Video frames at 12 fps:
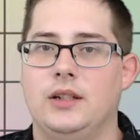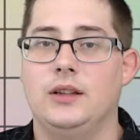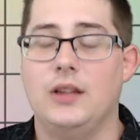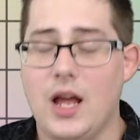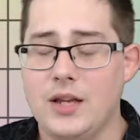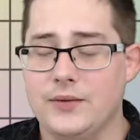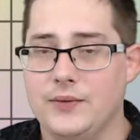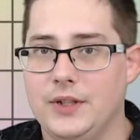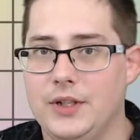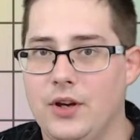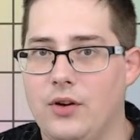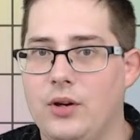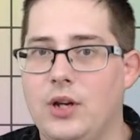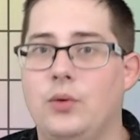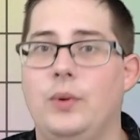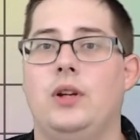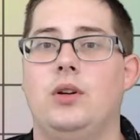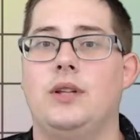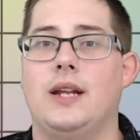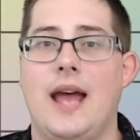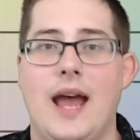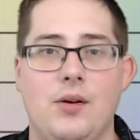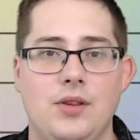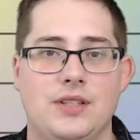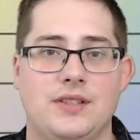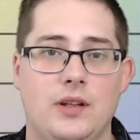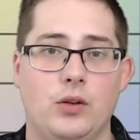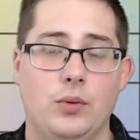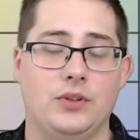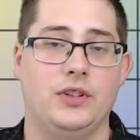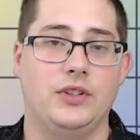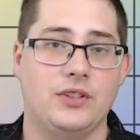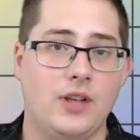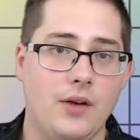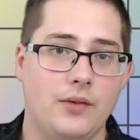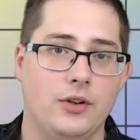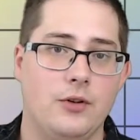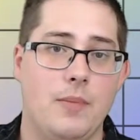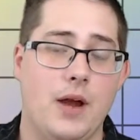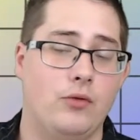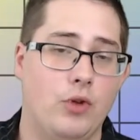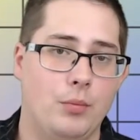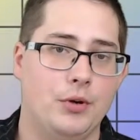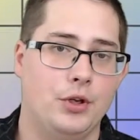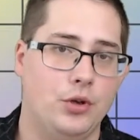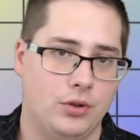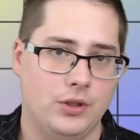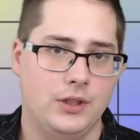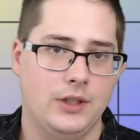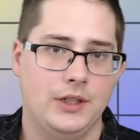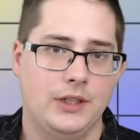Last video, we looked at how the cell was discovered by Robert Hooke,